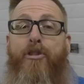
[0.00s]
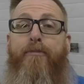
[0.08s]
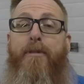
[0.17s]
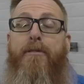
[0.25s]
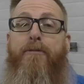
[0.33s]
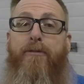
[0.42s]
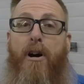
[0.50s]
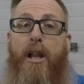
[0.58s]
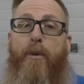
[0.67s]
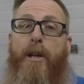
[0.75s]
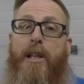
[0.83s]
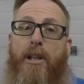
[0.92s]
you've been
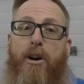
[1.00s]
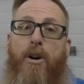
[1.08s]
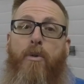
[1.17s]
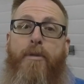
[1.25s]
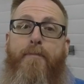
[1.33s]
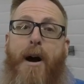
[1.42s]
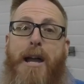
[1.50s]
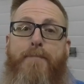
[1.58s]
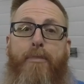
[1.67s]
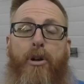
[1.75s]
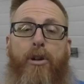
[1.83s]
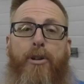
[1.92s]
following along with my
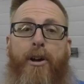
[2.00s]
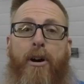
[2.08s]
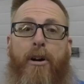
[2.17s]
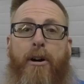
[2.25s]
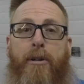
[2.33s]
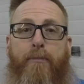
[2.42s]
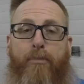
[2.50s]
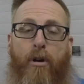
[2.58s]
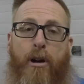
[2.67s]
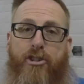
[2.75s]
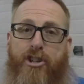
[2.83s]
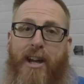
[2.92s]
build on
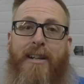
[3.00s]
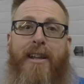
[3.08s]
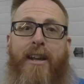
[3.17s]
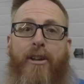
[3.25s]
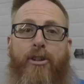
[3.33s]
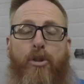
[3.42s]
Project Dale,